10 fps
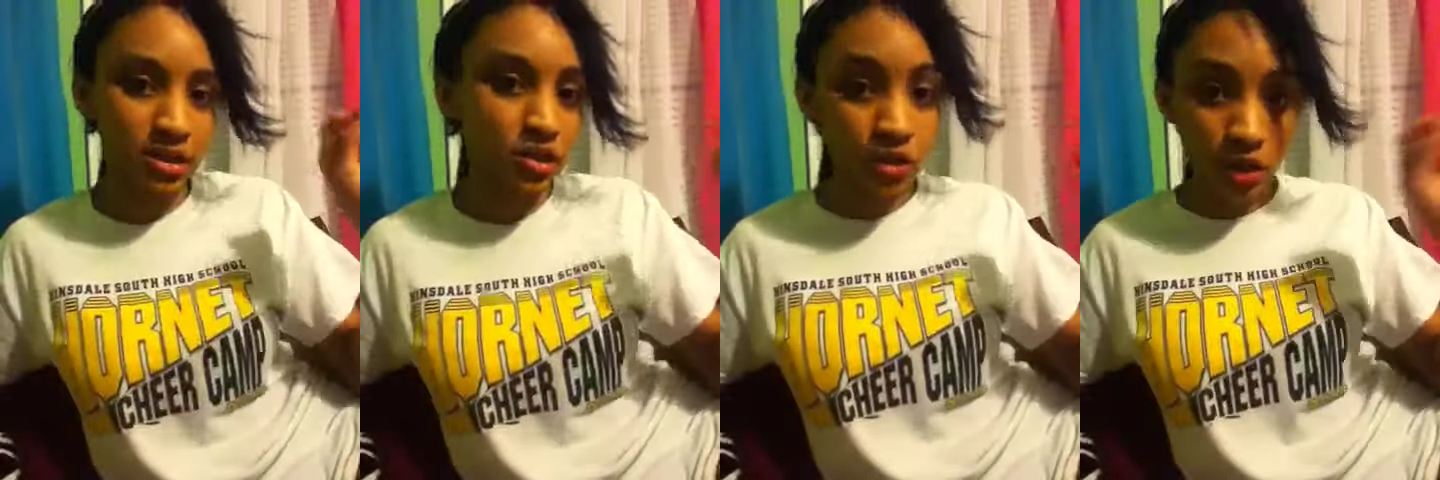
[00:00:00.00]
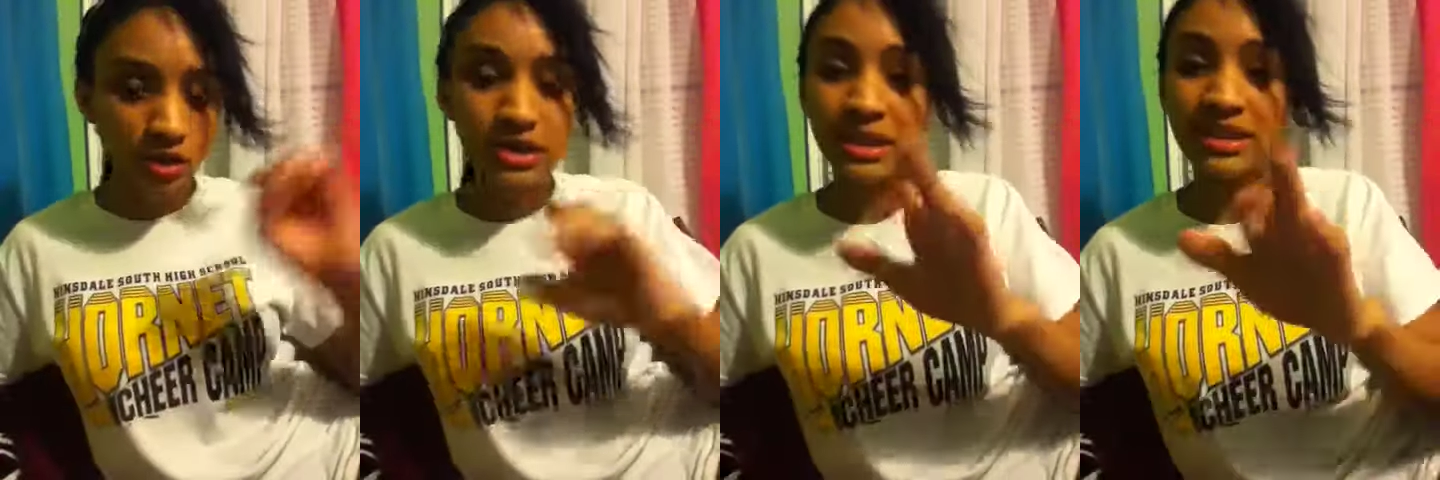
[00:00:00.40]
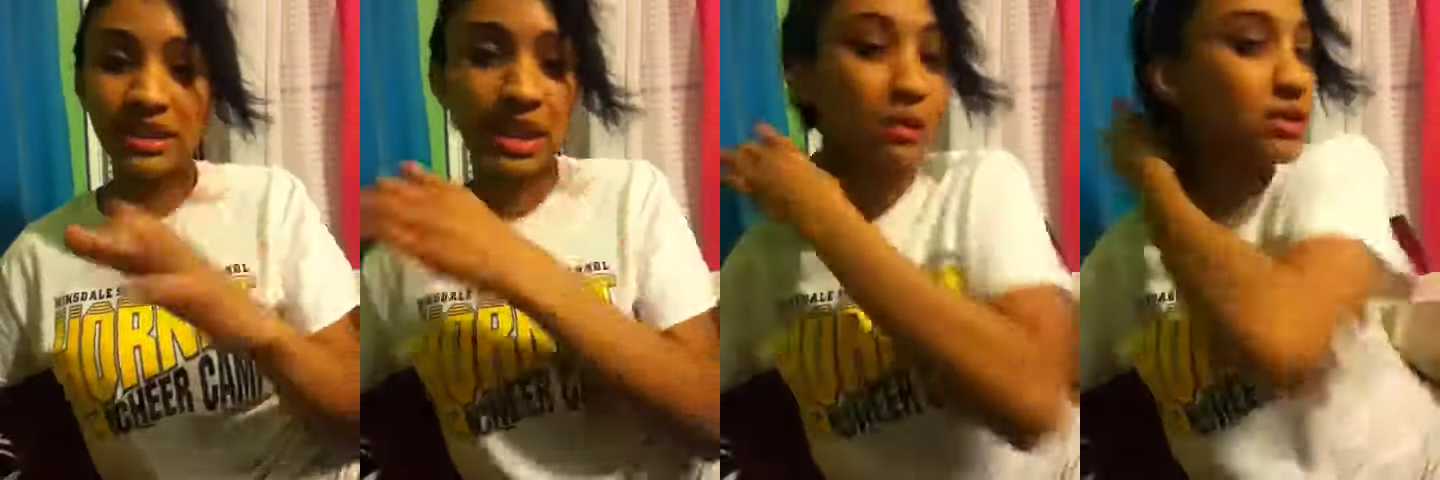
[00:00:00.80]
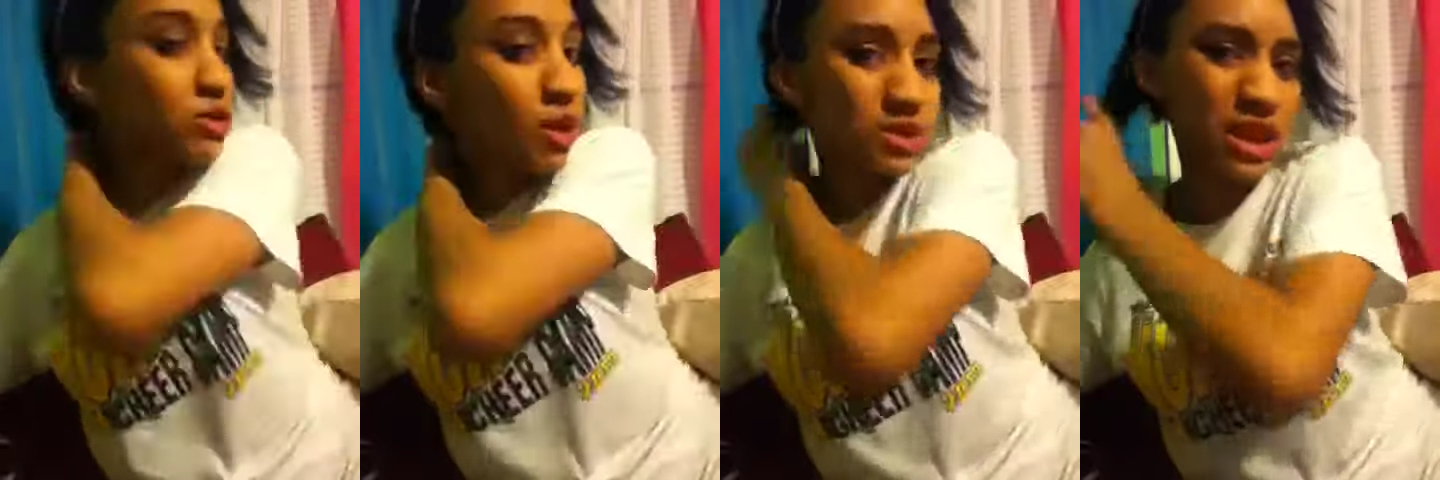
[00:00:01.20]
and skirts because they said that was
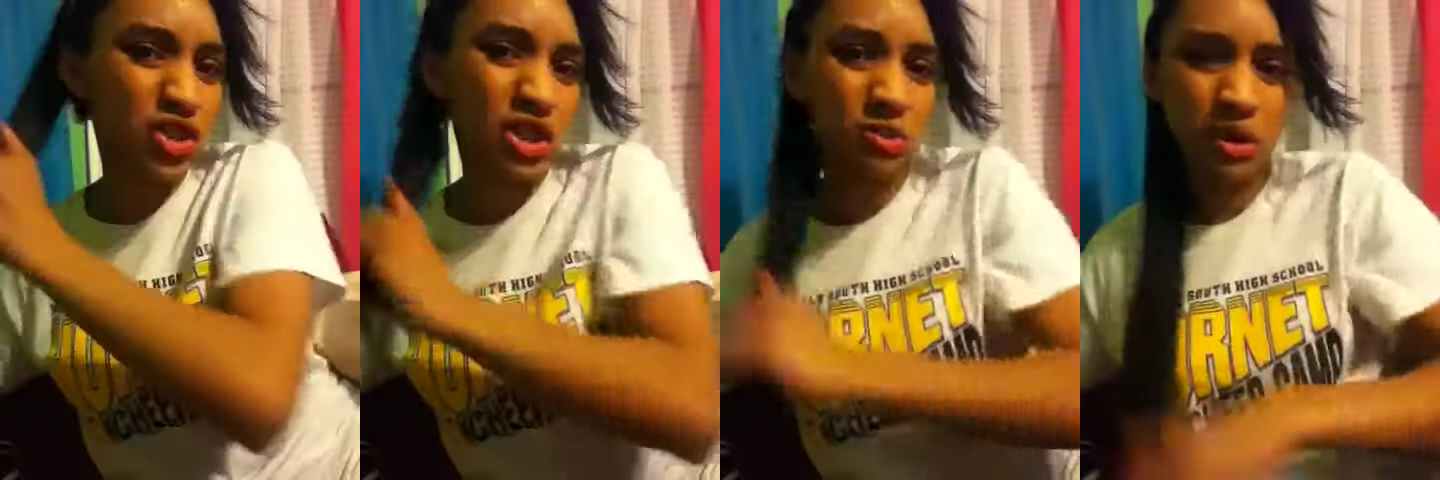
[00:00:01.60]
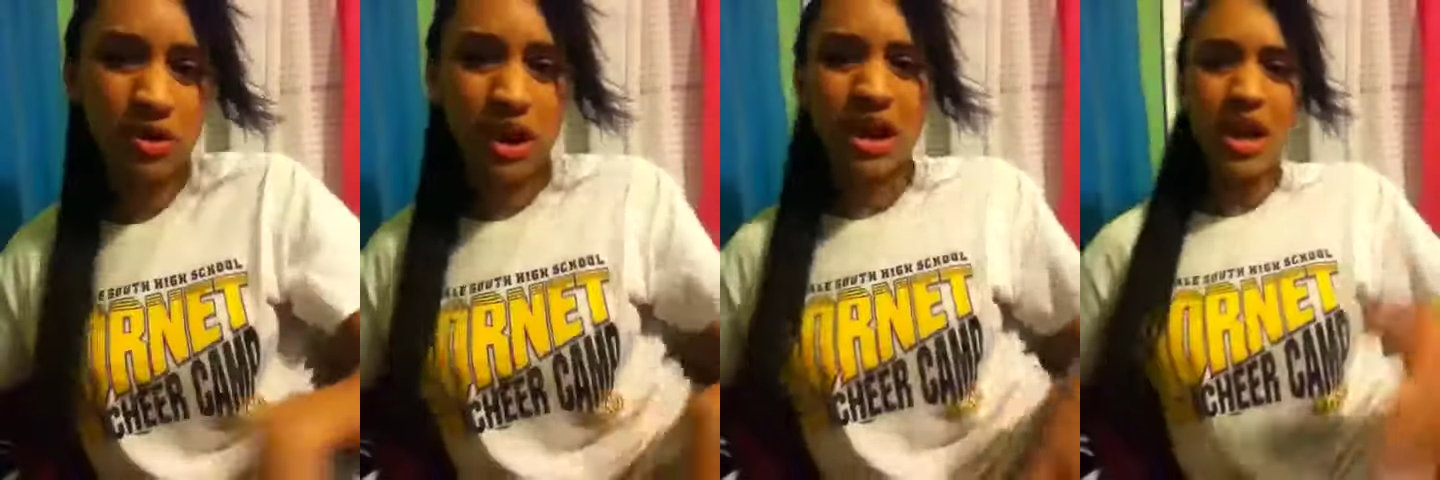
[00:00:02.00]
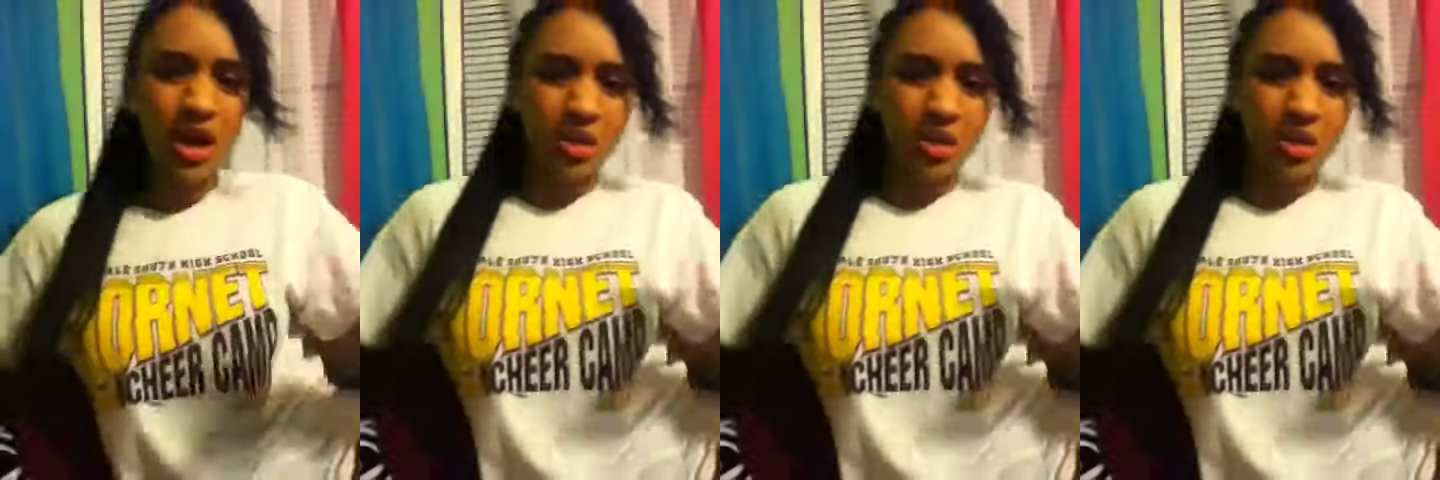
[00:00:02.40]
gross. I shouldn't wear that.